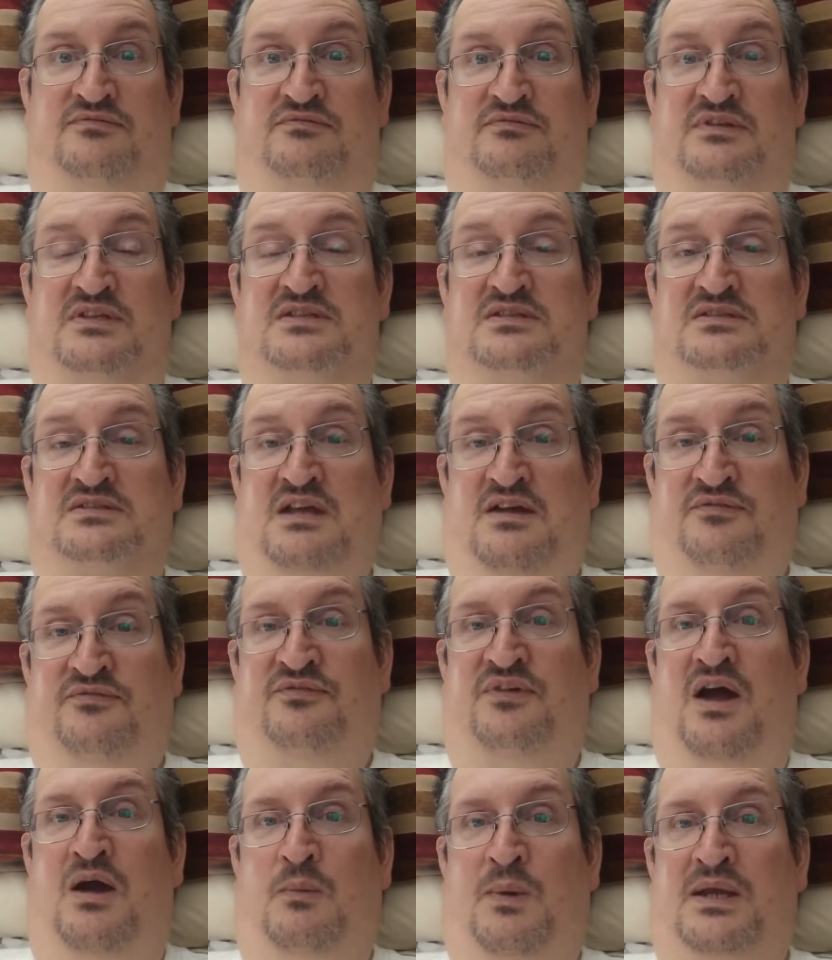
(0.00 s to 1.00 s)
This stuff,
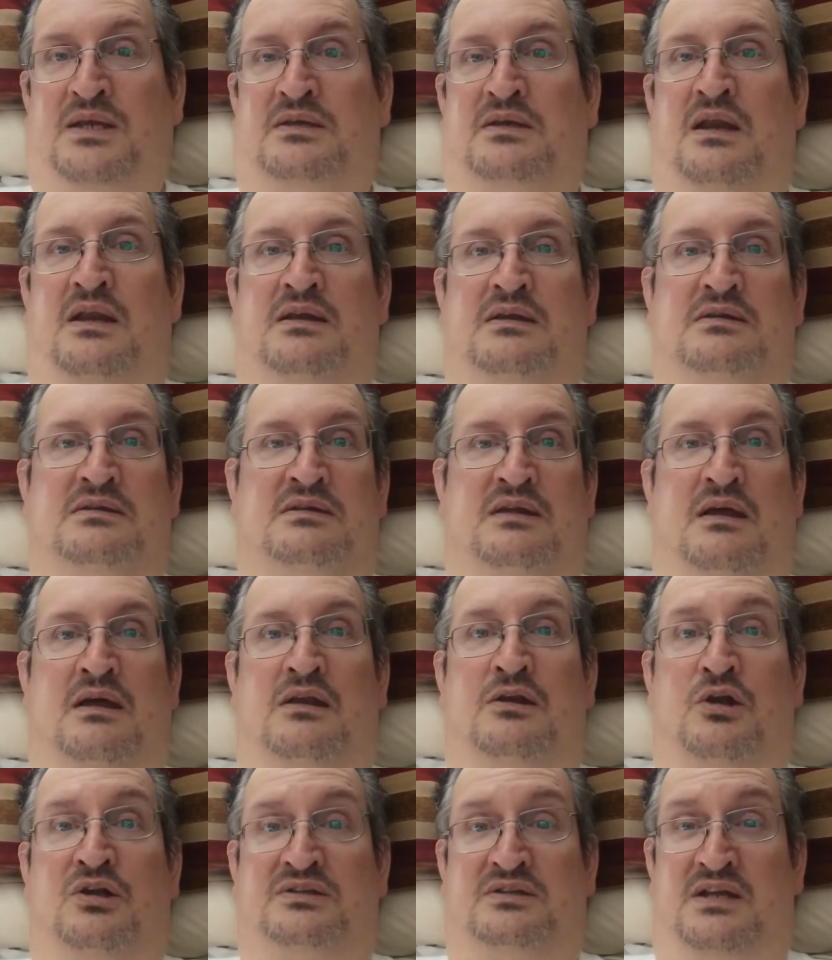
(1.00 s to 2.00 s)
I went and
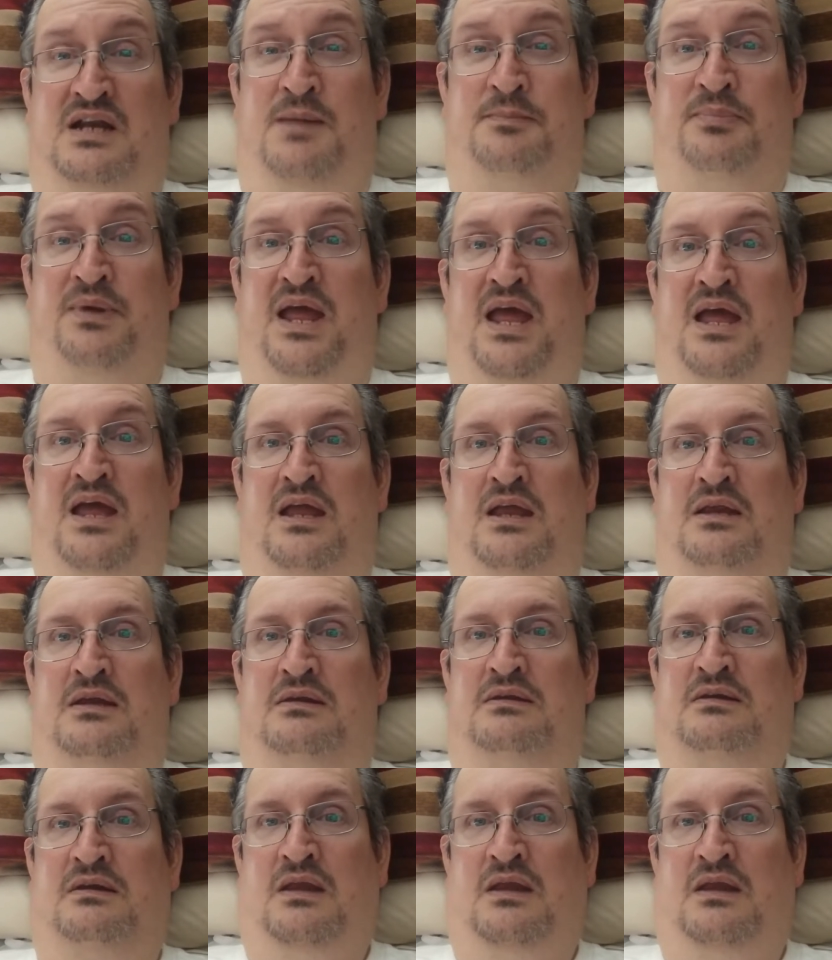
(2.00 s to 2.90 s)
looked it up, and